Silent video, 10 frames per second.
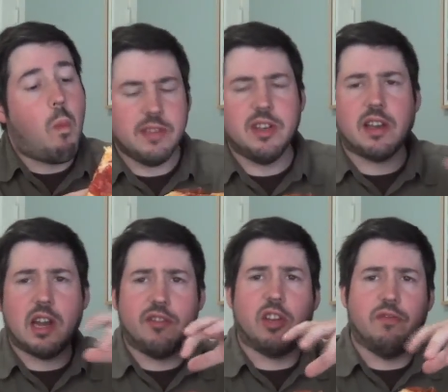You've got
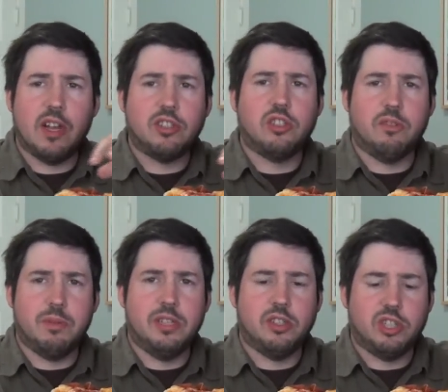kind of a conventional
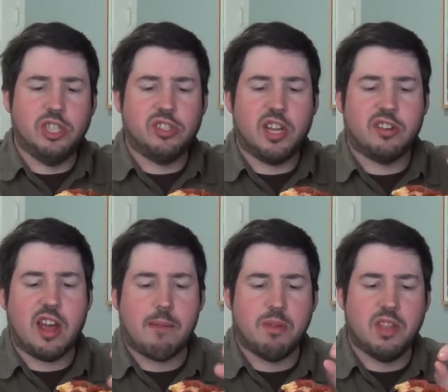pizza cheese on
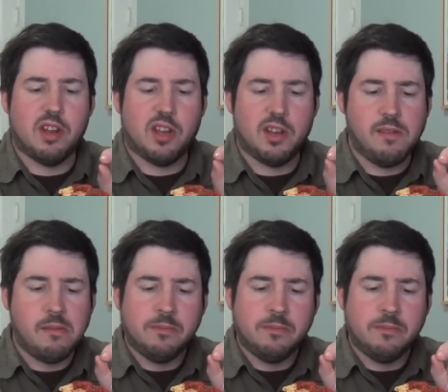top and then a,